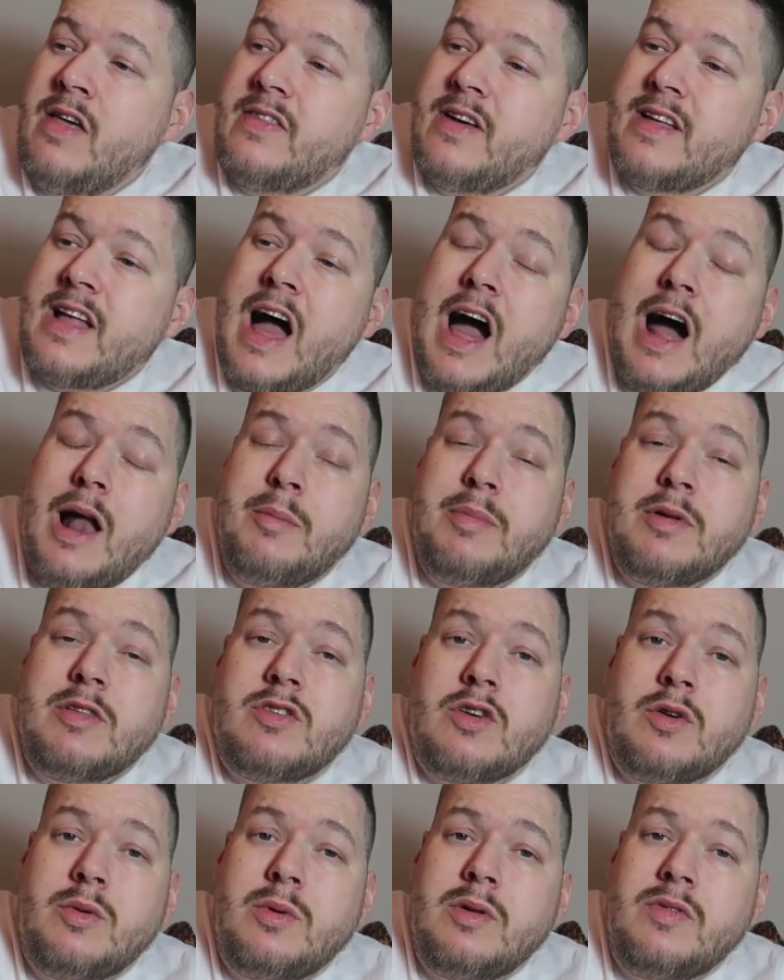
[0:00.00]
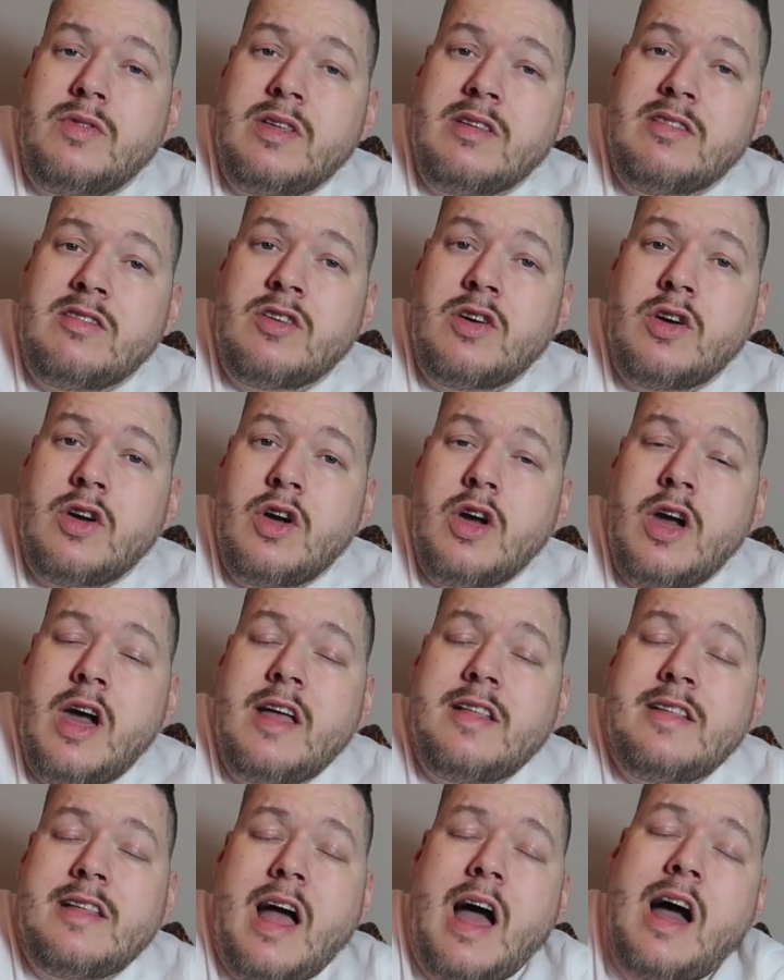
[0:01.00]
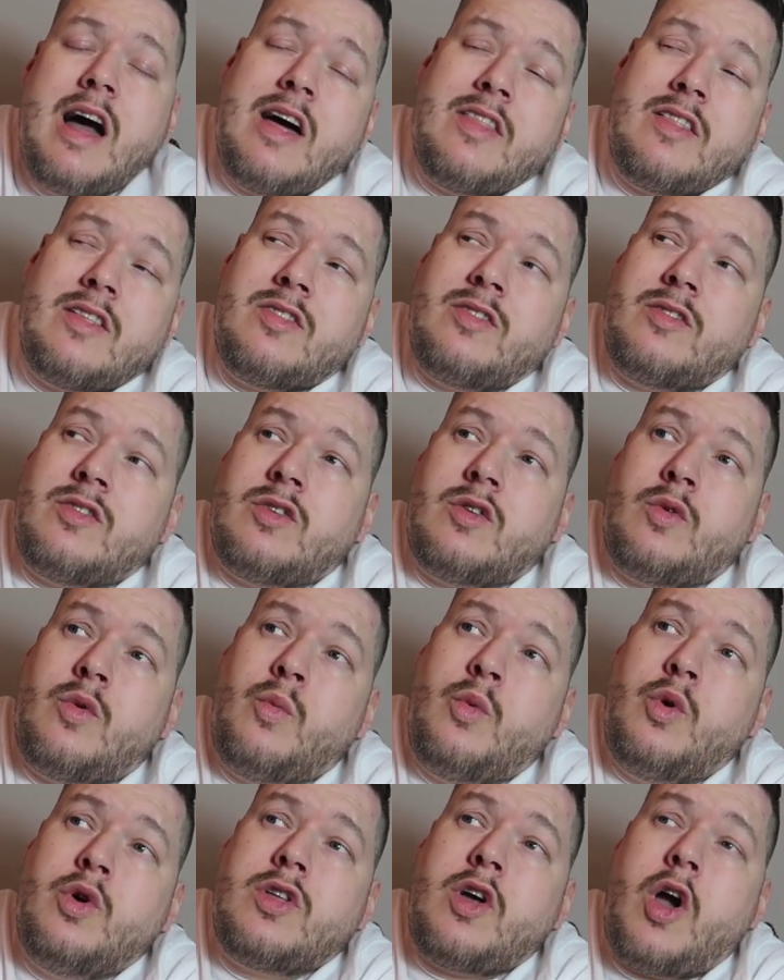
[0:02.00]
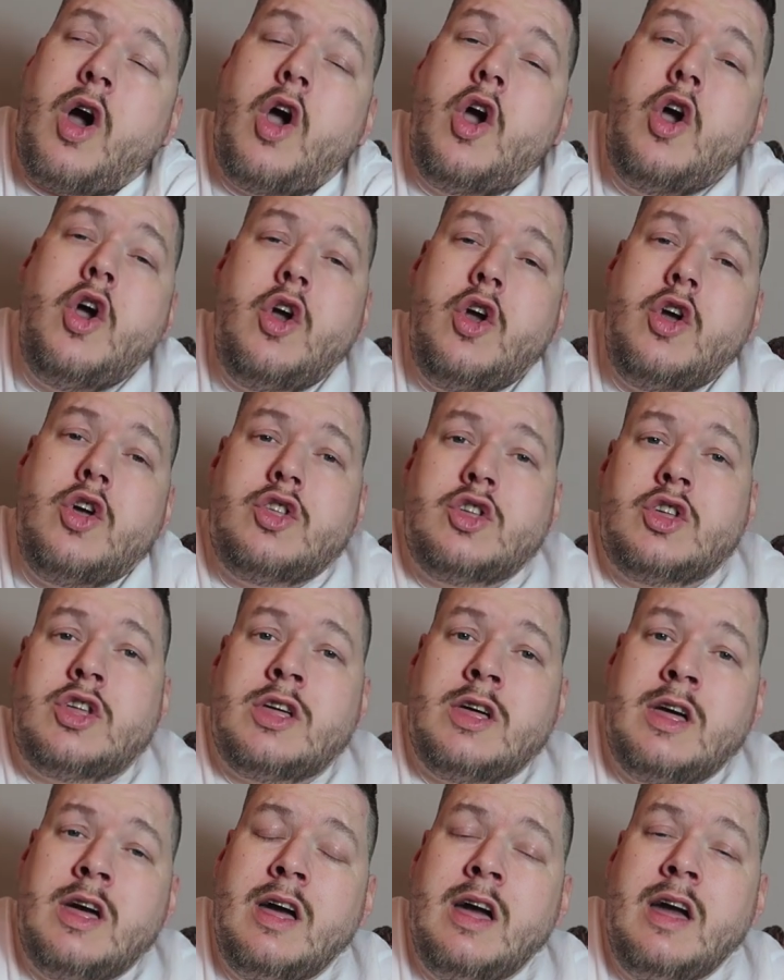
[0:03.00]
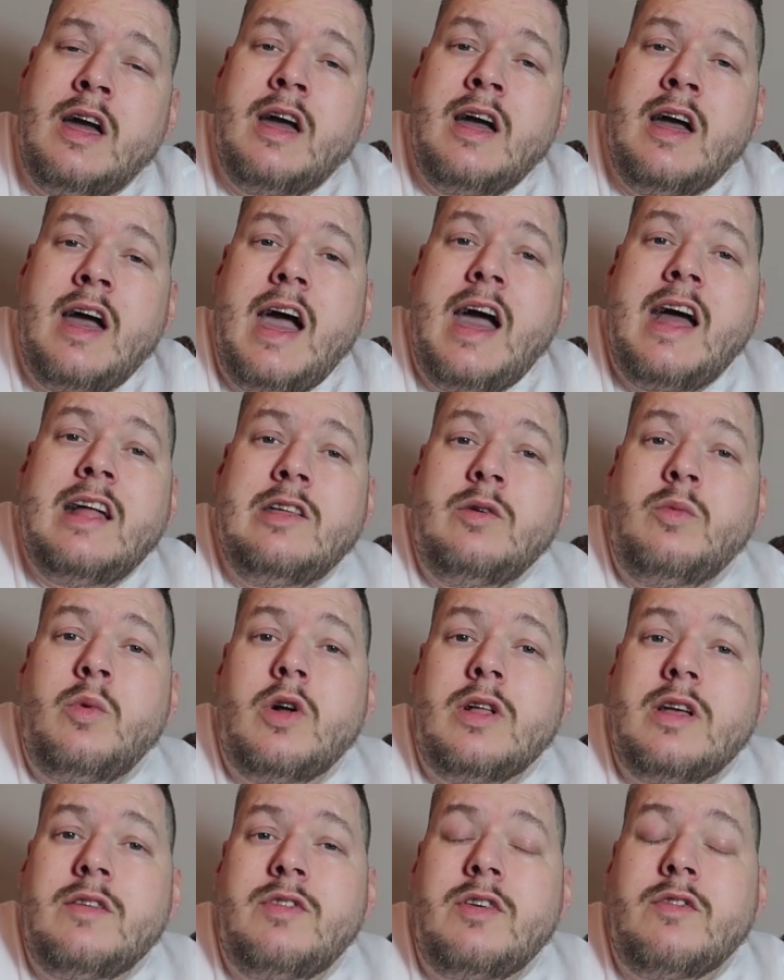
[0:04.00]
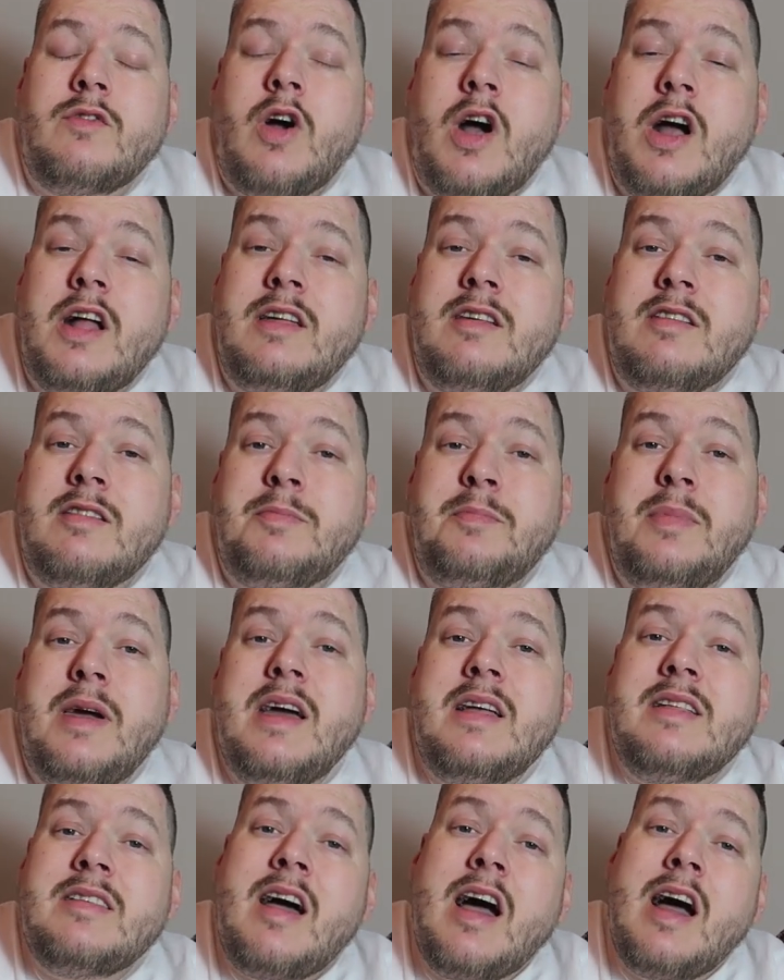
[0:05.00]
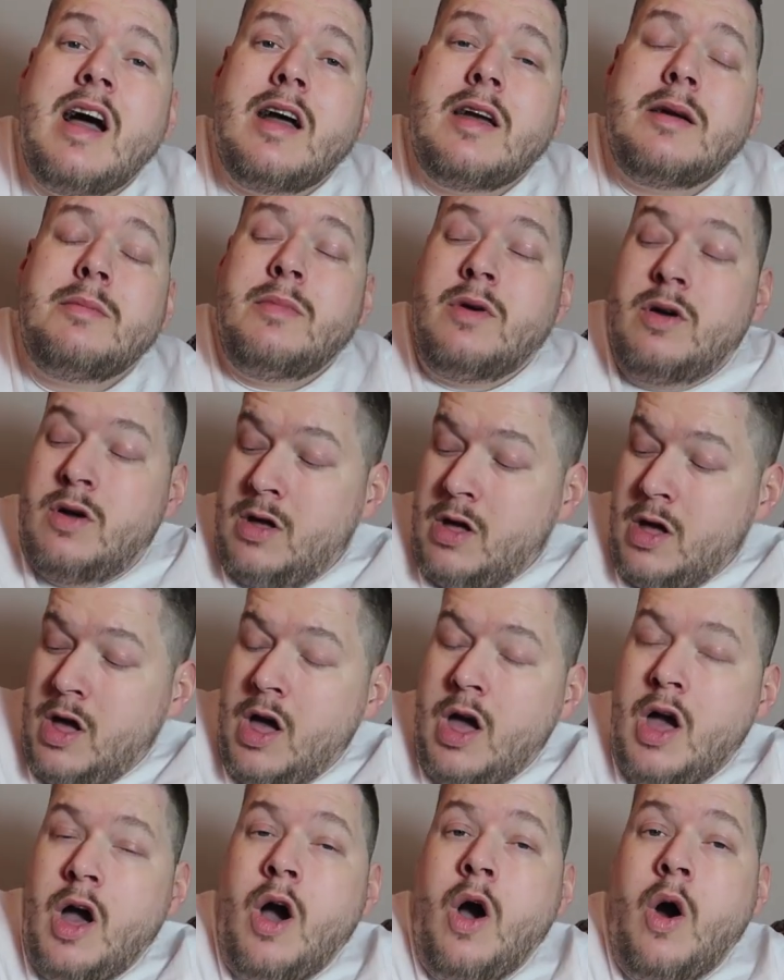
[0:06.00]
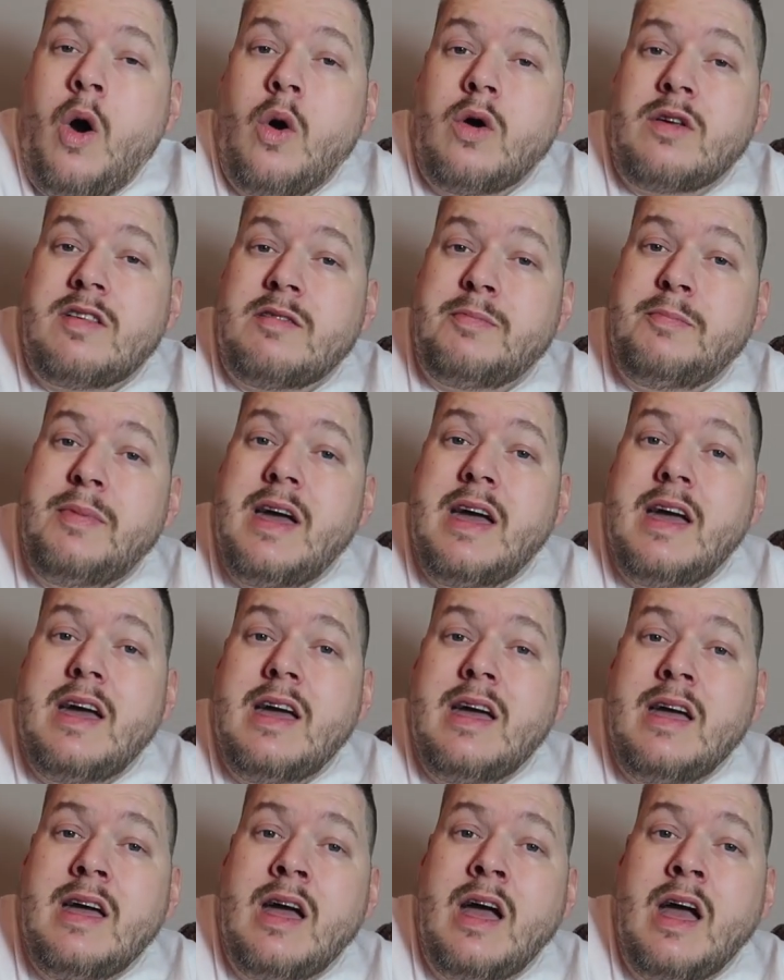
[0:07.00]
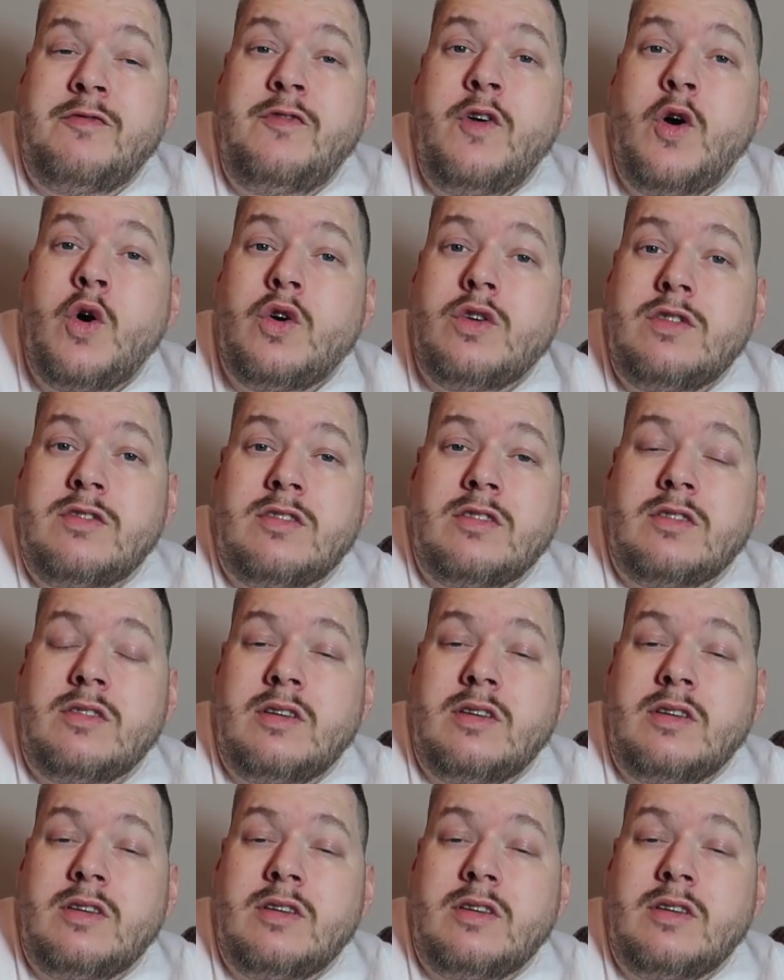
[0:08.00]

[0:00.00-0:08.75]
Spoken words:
that I'll be doing this year, and I would urge anyone, if you've got any spare time or spare food